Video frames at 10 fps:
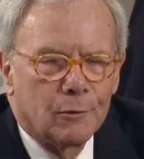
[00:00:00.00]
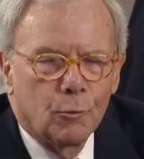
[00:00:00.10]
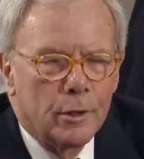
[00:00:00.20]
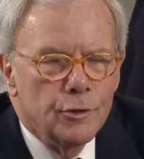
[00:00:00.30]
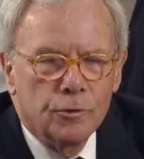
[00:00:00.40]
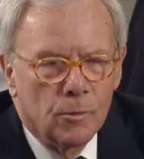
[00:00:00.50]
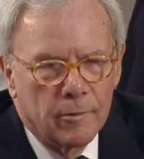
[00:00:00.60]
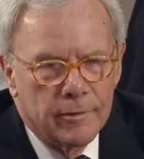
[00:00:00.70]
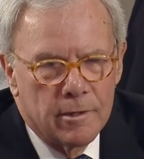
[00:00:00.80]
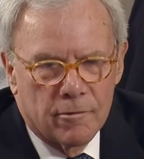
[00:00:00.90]
When you go
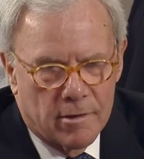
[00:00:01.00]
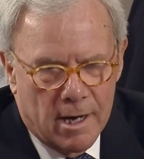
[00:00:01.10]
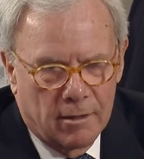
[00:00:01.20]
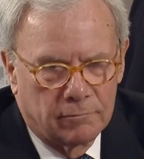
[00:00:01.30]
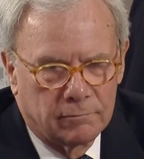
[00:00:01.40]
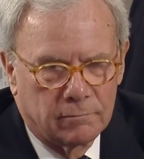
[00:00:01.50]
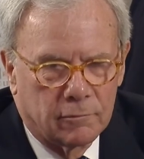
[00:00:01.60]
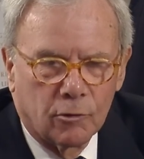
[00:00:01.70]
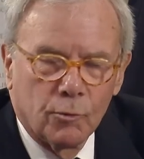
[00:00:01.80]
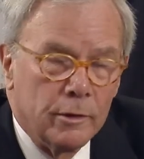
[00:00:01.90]
on the air now,
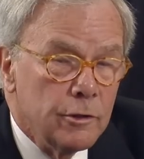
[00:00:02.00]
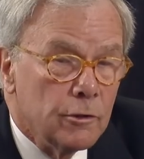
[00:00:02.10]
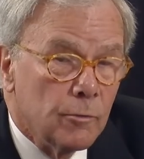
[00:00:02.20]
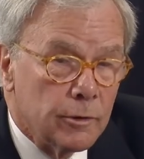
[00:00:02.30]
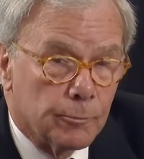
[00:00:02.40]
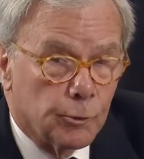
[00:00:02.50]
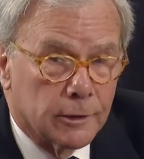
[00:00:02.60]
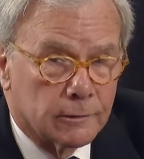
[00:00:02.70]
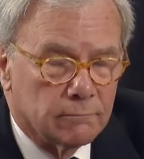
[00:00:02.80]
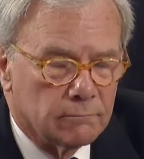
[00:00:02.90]
or when you go into print,